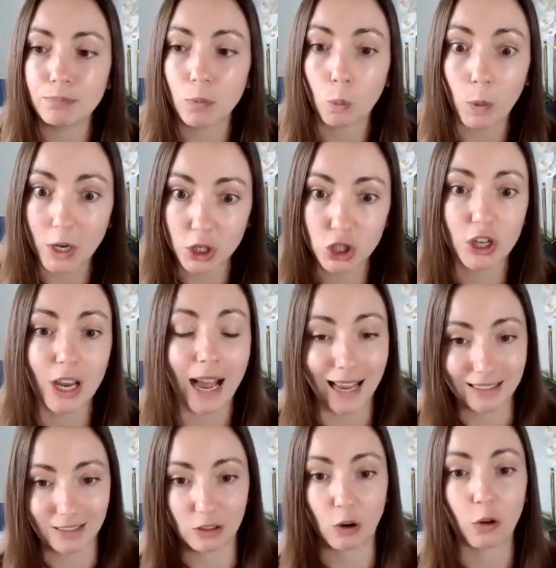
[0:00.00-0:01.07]
which
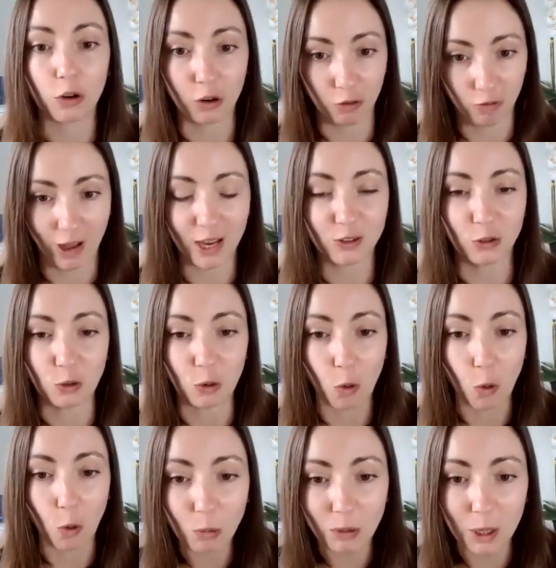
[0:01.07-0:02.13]
has a knock-on effect on your
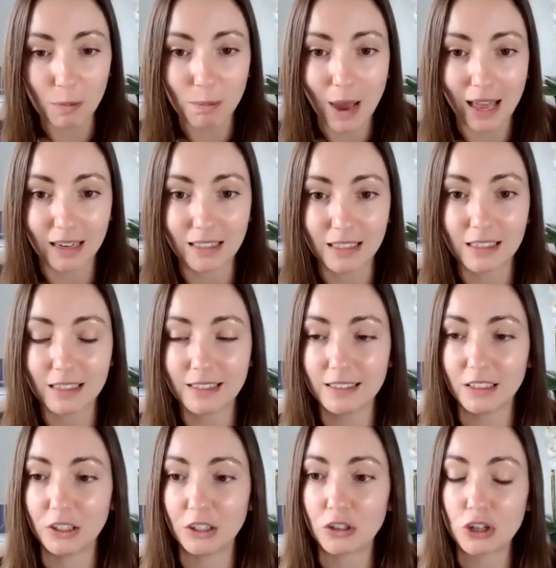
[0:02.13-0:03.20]
hormone balance
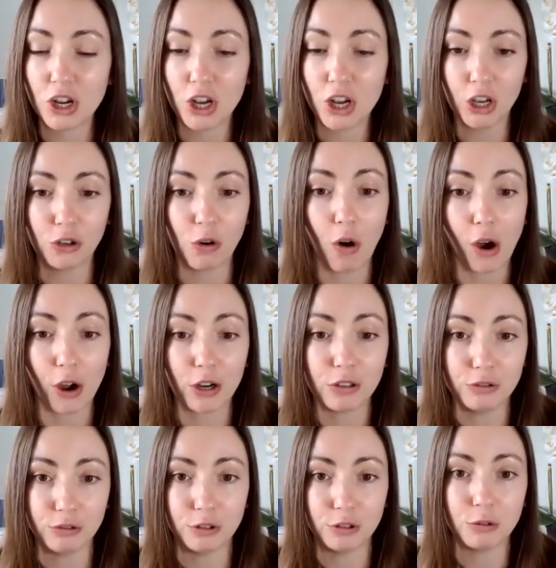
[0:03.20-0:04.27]
and your
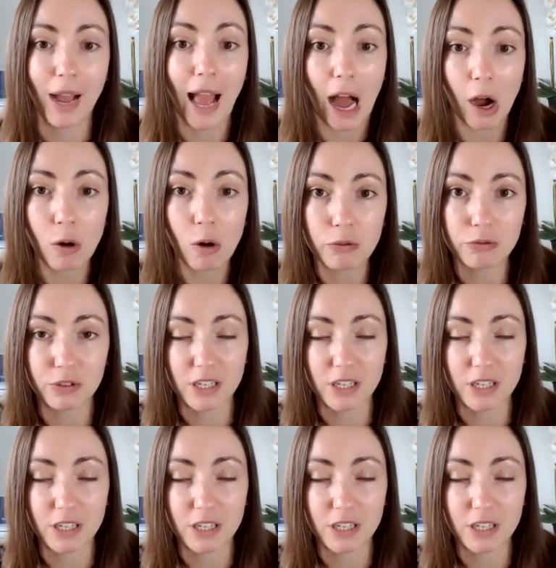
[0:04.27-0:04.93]
overall health